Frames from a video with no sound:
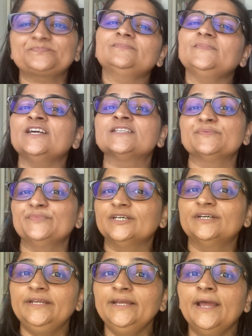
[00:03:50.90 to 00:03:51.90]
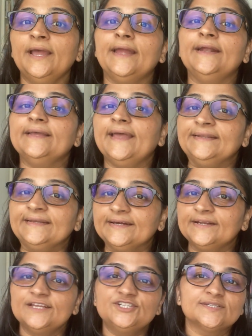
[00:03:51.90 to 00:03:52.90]
Similarly, it
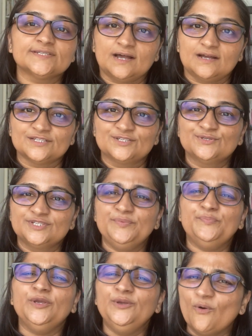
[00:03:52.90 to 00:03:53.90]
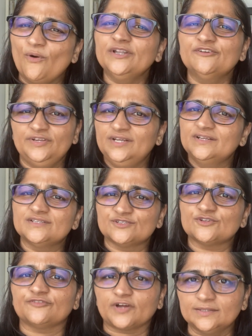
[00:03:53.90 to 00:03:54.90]
encourages us to see beyond the weaknesses of
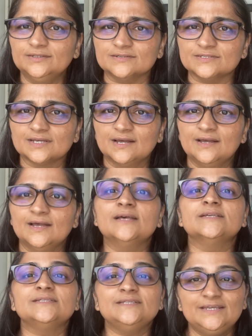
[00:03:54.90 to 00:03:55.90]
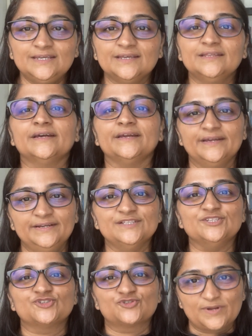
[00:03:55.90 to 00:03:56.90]
others, seeking the hidden
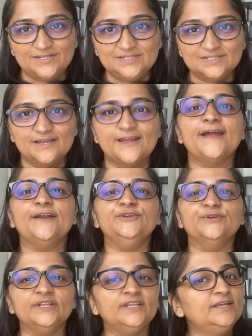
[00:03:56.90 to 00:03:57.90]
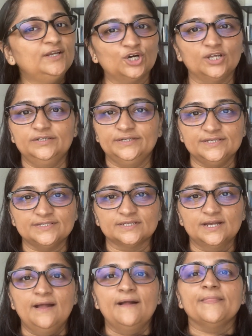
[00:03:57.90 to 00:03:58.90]
strengths and unique qualities
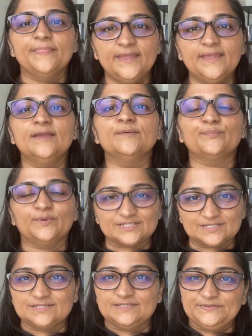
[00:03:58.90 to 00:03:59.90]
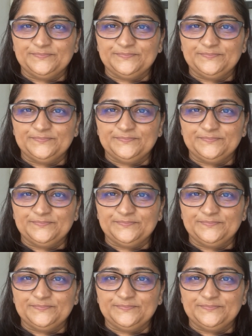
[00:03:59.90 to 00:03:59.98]
they possess.